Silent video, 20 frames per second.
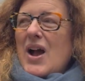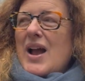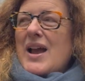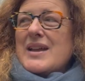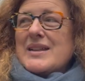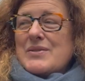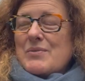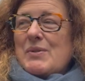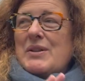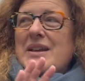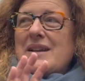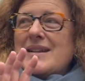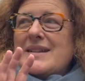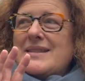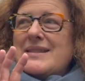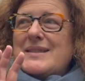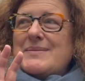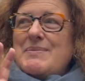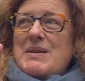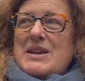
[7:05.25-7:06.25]

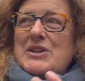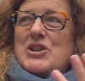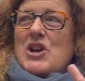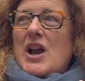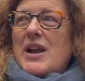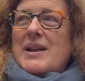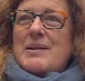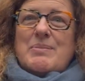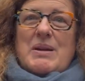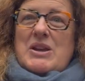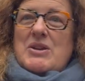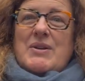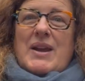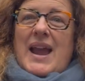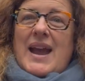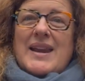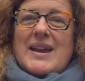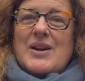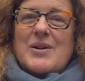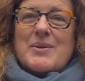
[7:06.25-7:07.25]
It's me talking, but you
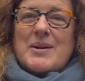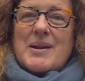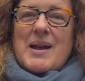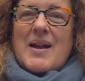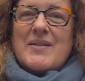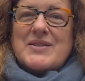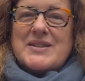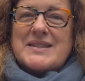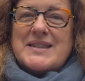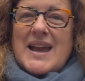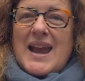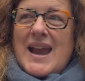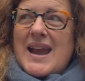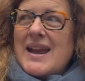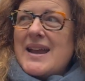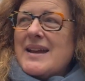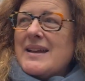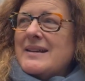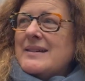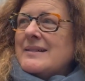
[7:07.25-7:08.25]
can't hear what I have to say.